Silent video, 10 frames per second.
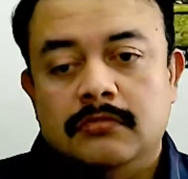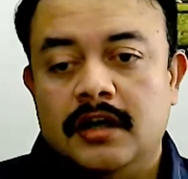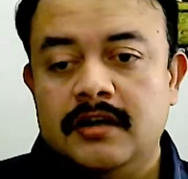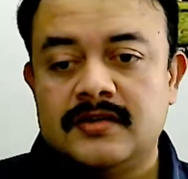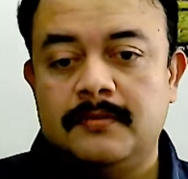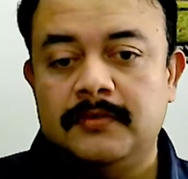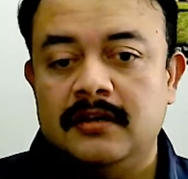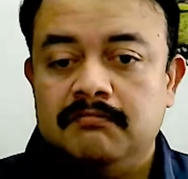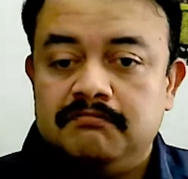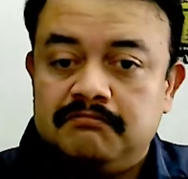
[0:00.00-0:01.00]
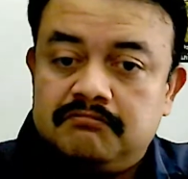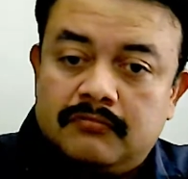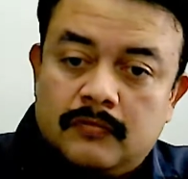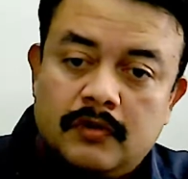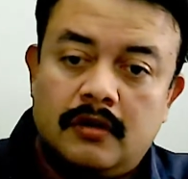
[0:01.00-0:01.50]
that is something
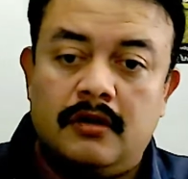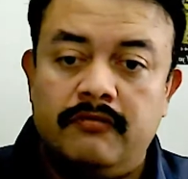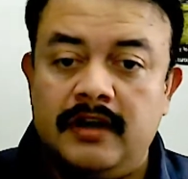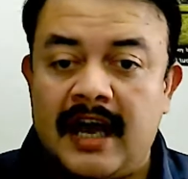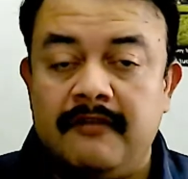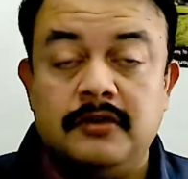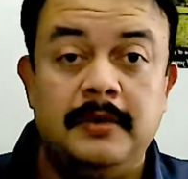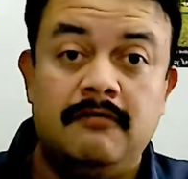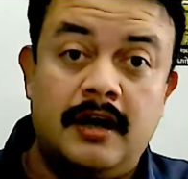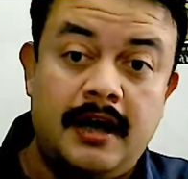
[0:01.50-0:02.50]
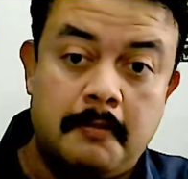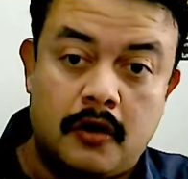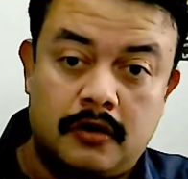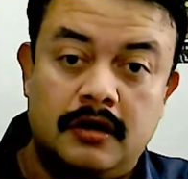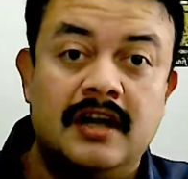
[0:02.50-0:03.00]
Uh, we have to be worried
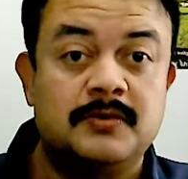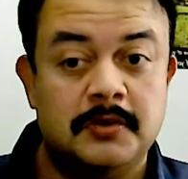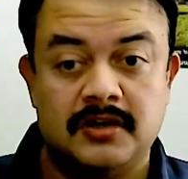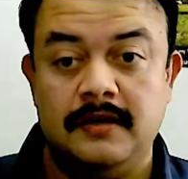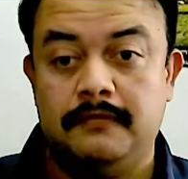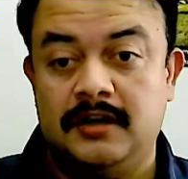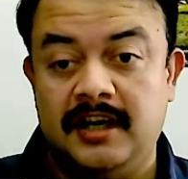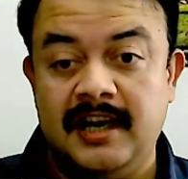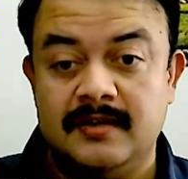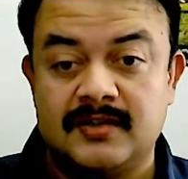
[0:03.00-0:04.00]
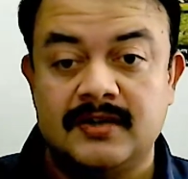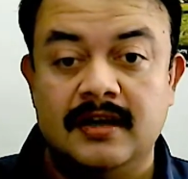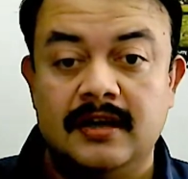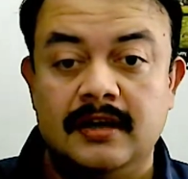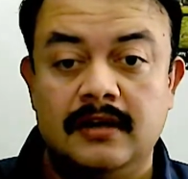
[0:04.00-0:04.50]
about, especially for the teens,
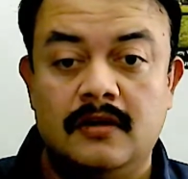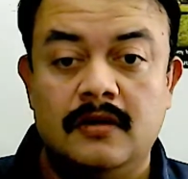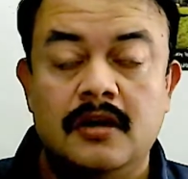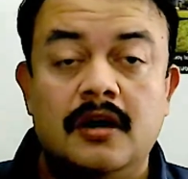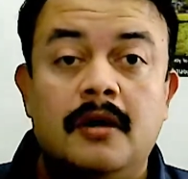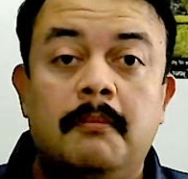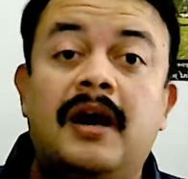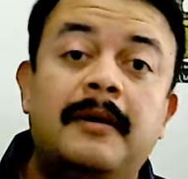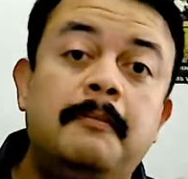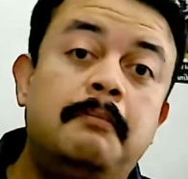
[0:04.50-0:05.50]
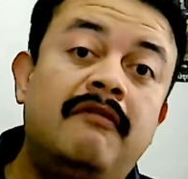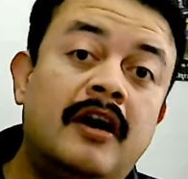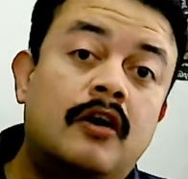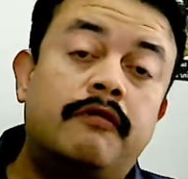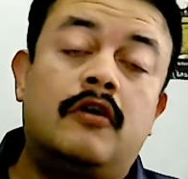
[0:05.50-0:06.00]
you know. But
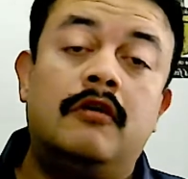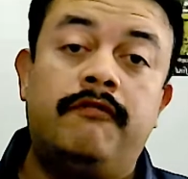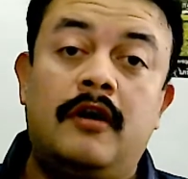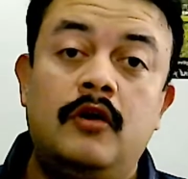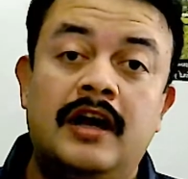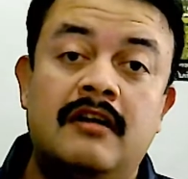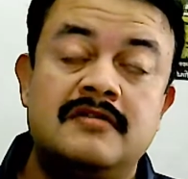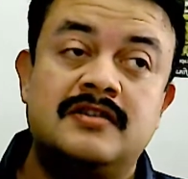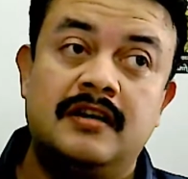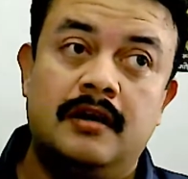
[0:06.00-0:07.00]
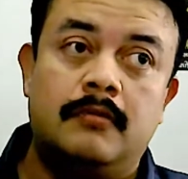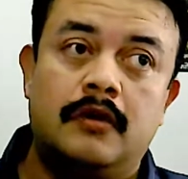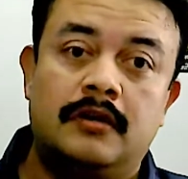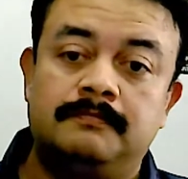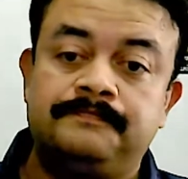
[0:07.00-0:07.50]
beware of confounding. I was thinking about
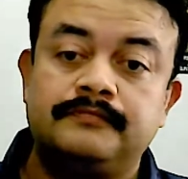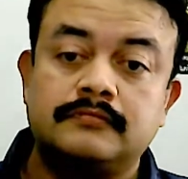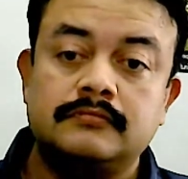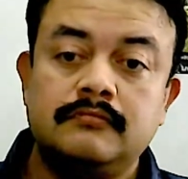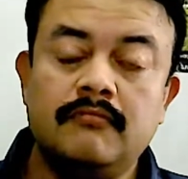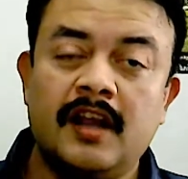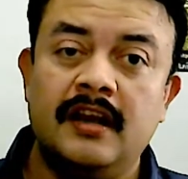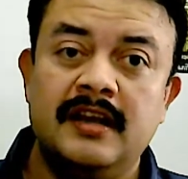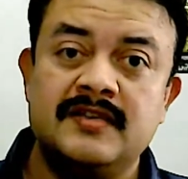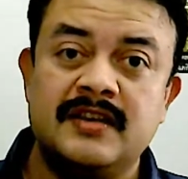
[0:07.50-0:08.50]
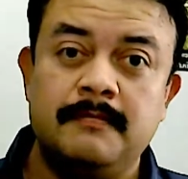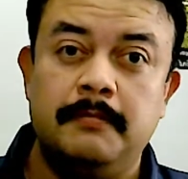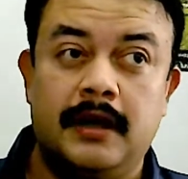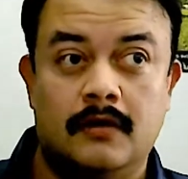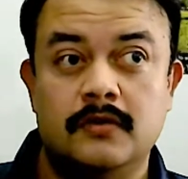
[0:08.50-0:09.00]
it. Is it
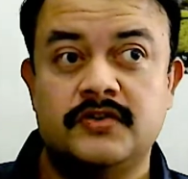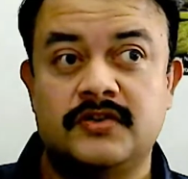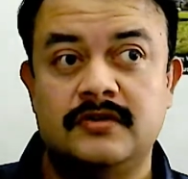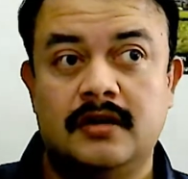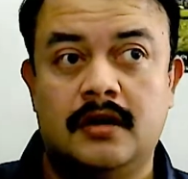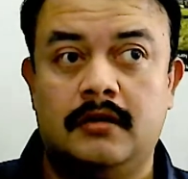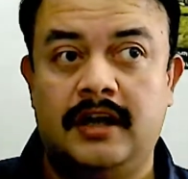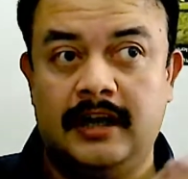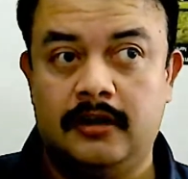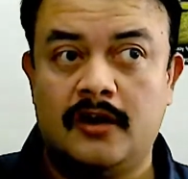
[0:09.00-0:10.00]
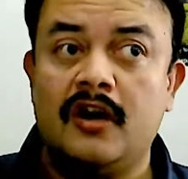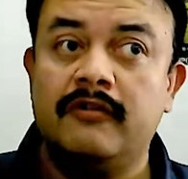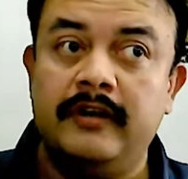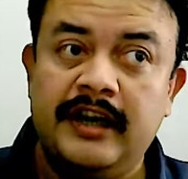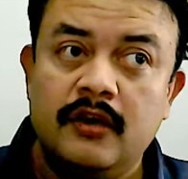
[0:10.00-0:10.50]
because the TikTok
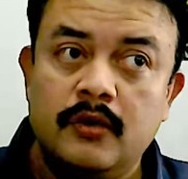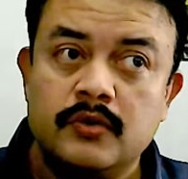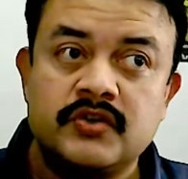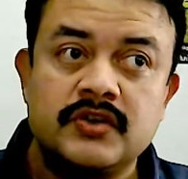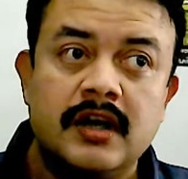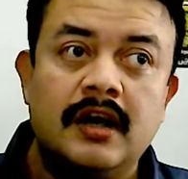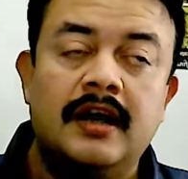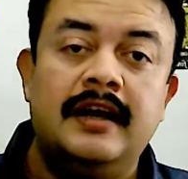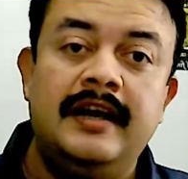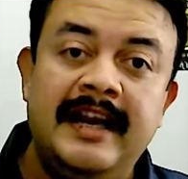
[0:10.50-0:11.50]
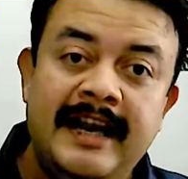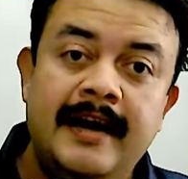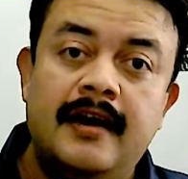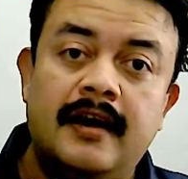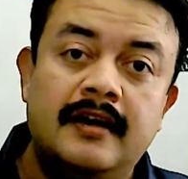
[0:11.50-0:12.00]
videos
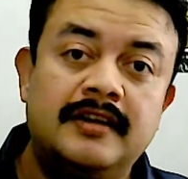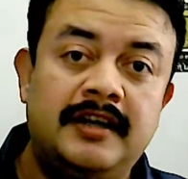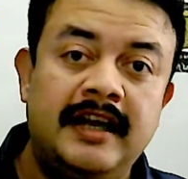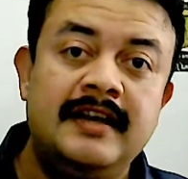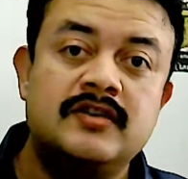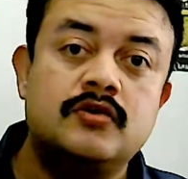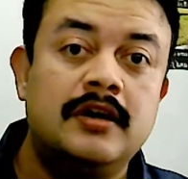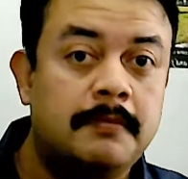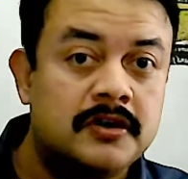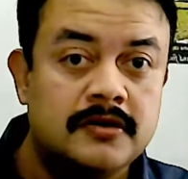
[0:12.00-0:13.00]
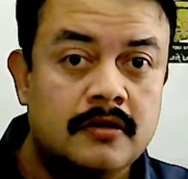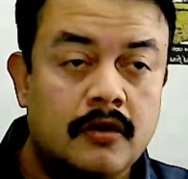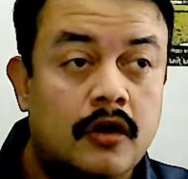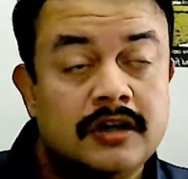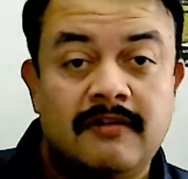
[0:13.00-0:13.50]
lead the teens to depression,
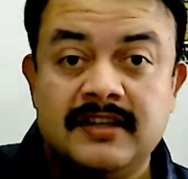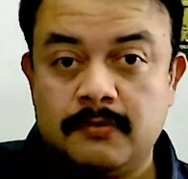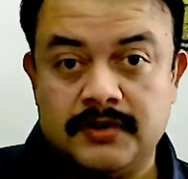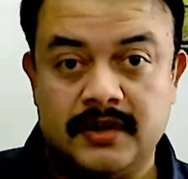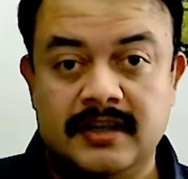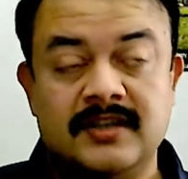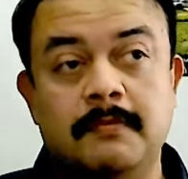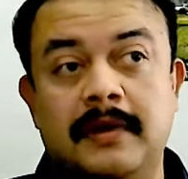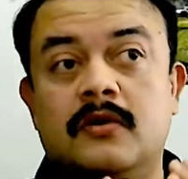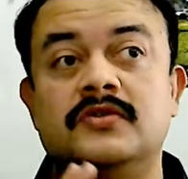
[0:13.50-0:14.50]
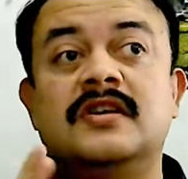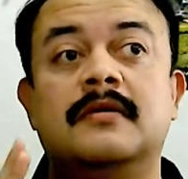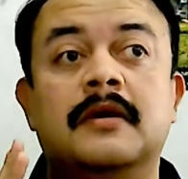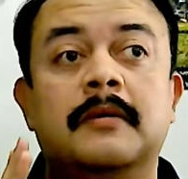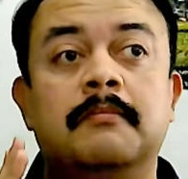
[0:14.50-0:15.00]
or the vice versa? Is it because the